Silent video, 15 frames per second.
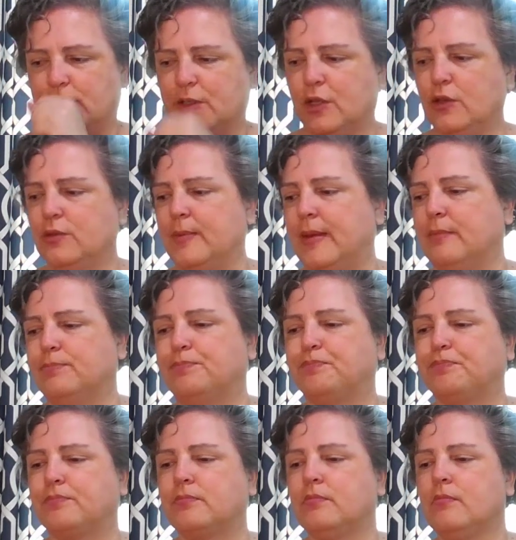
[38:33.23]
Excuse me.
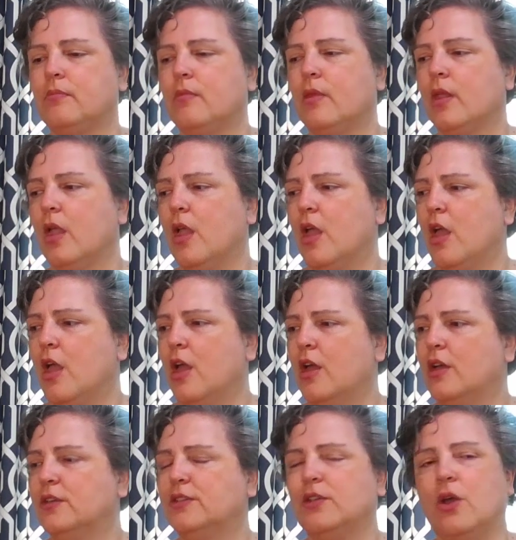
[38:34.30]

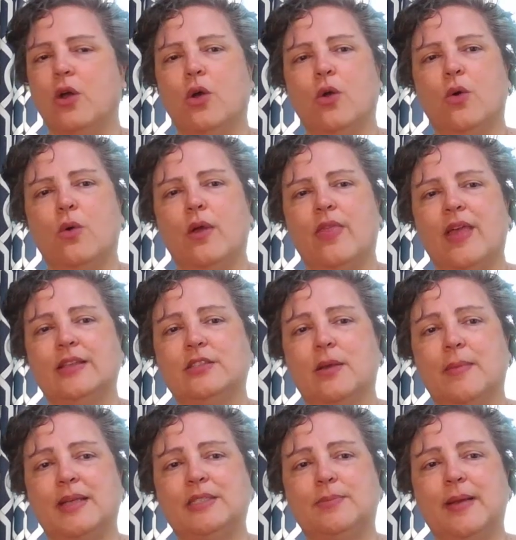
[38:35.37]
So that's
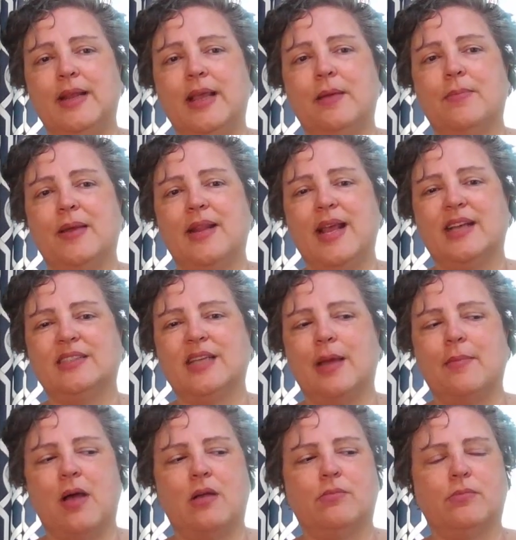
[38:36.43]
all my spinning, but next
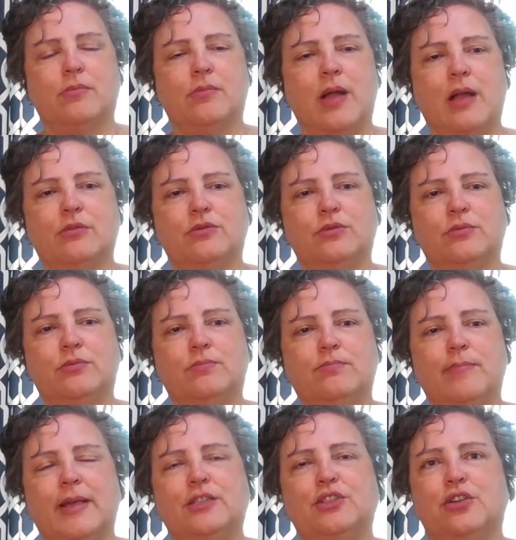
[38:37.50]
time I'll, I'll
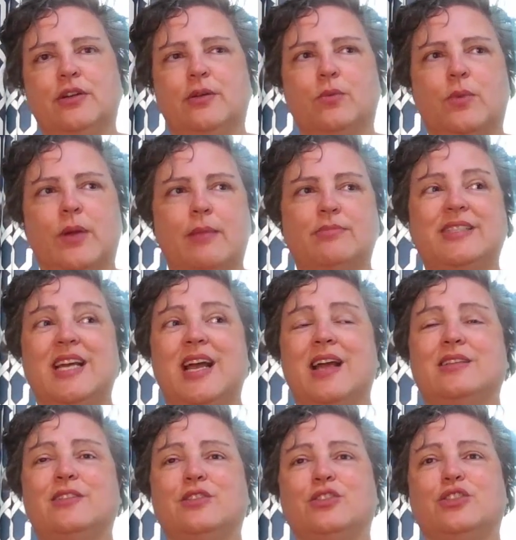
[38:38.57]
make sure that when I'm
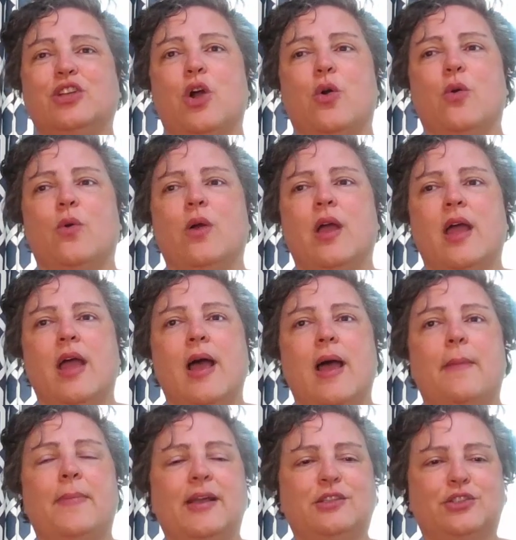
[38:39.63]
done to show
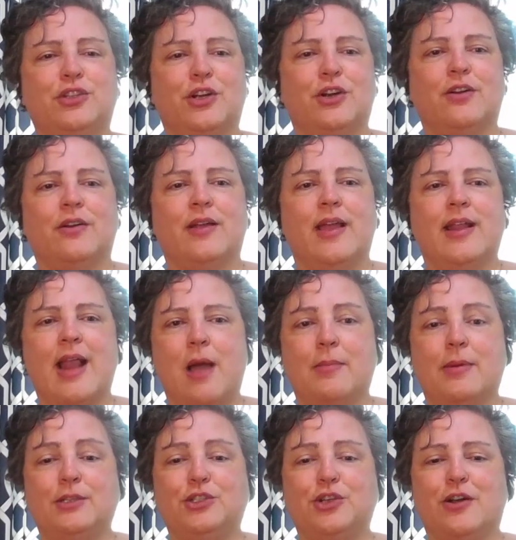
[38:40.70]
a picture and how
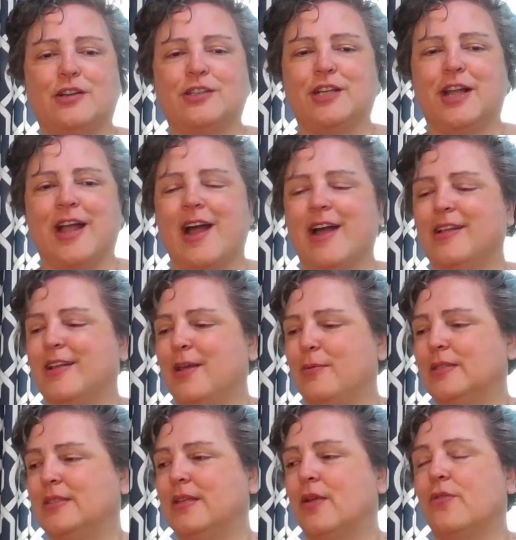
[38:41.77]
much yardage I got. It
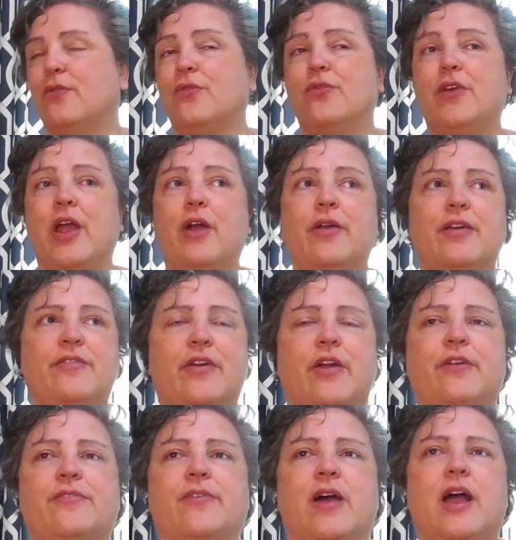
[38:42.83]
was very,
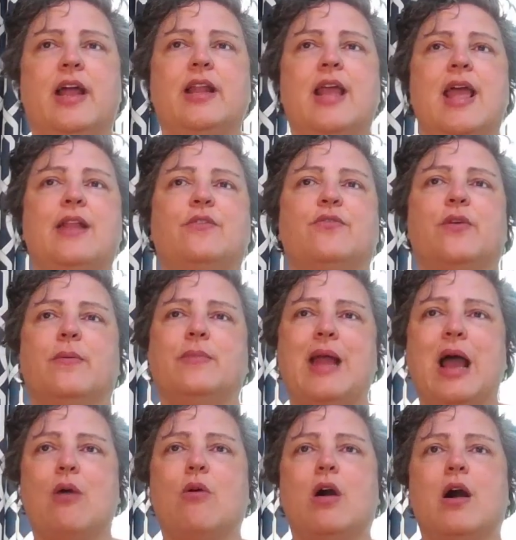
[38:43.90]
very fun. And from
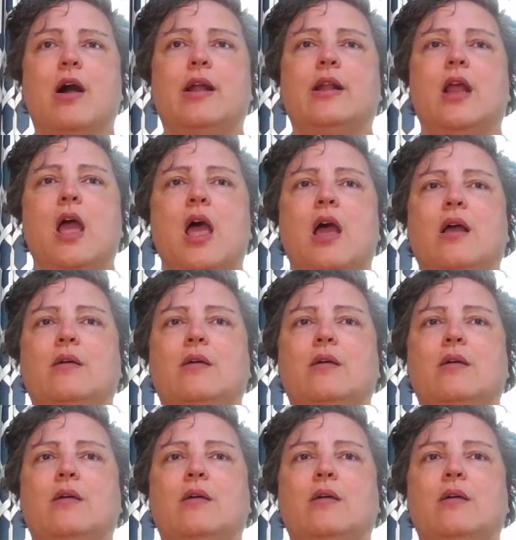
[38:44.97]
now on,